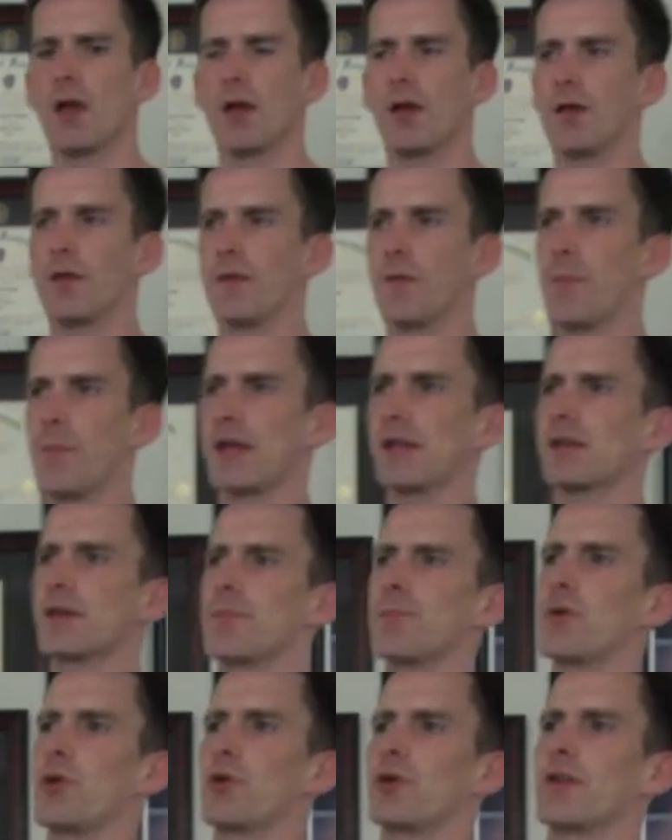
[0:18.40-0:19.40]
The main
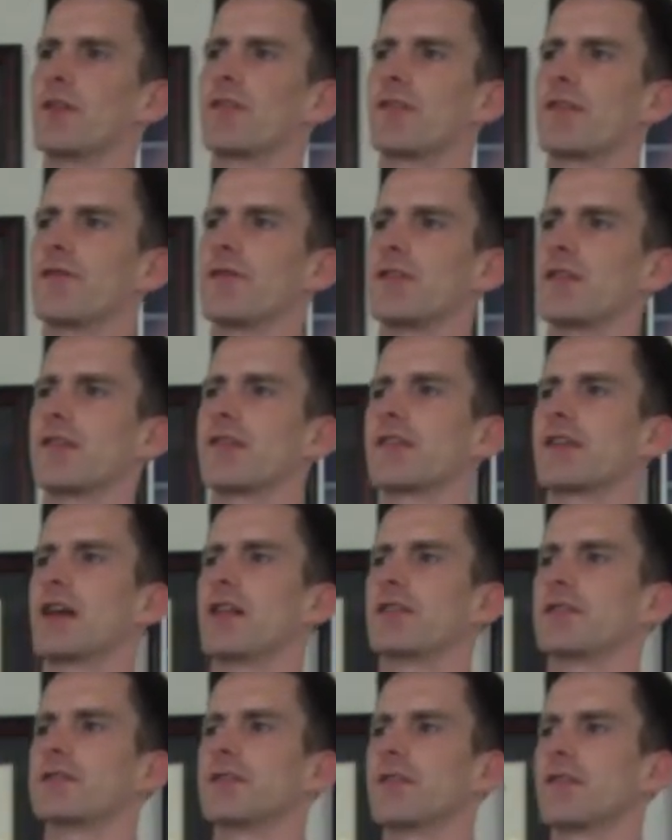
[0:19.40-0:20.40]
components of the
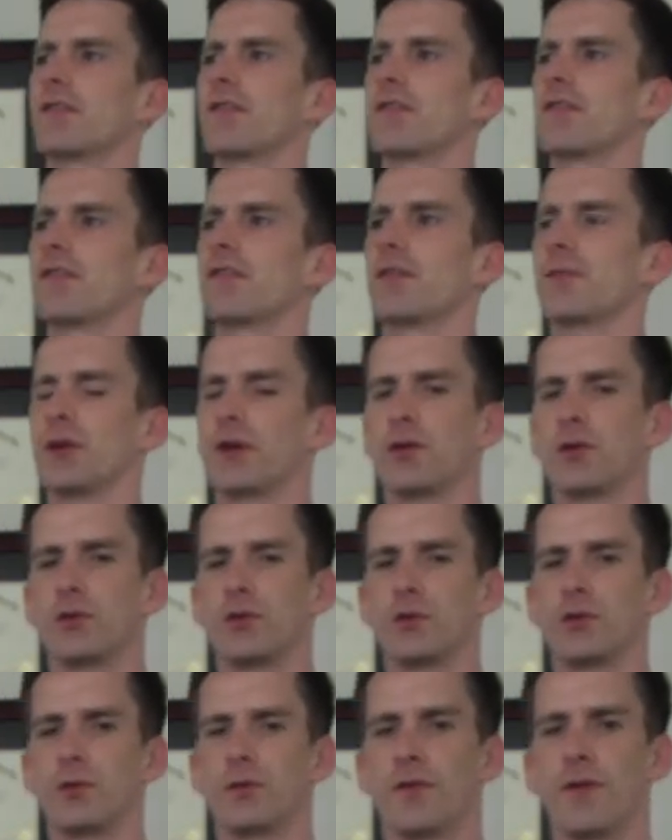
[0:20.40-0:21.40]
skeletal system
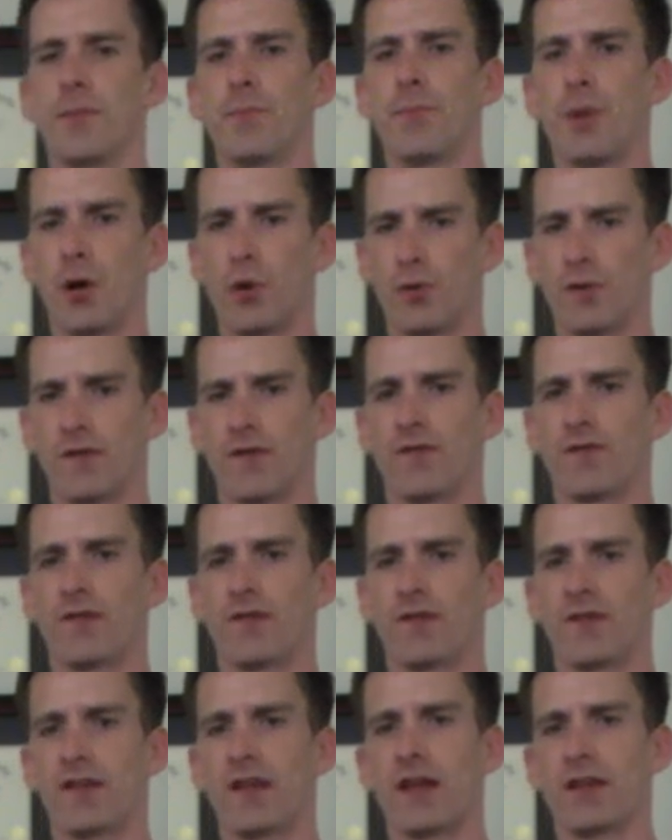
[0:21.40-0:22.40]
include the bones of the
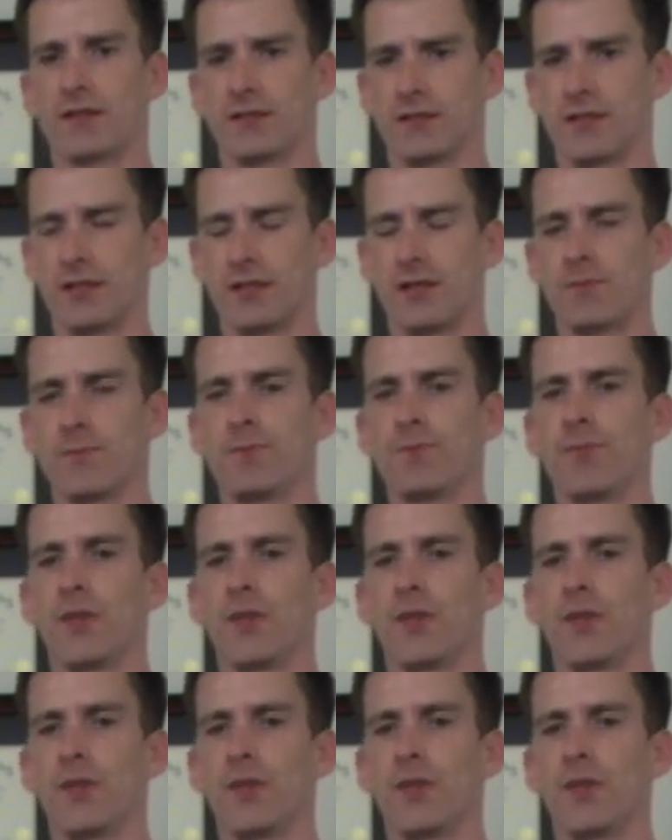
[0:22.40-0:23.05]
skeleton